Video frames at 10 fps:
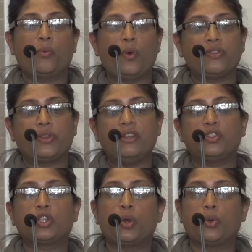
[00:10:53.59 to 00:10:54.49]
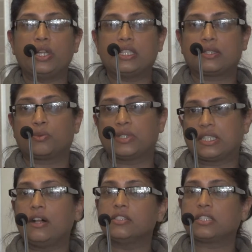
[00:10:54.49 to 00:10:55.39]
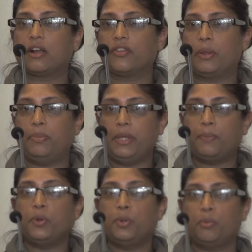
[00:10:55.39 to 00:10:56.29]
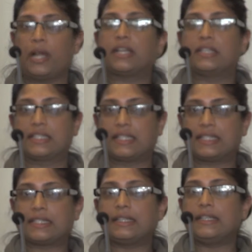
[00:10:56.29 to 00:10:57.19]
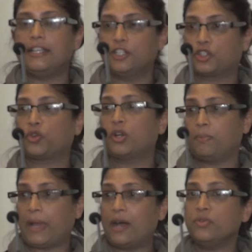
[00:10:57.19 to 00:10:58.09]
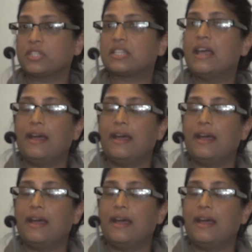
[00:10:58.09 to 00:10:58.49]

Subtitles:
what they've shown is the results are that people who write consistently in short bouts